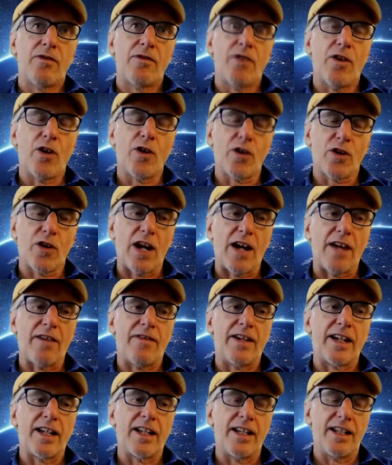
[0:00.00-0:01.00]

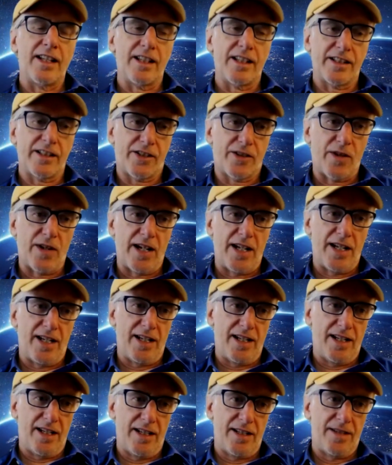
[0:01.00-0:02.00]
photographing and
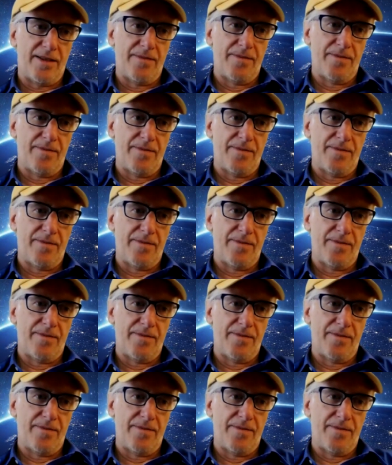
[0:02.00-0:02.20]
illustrating it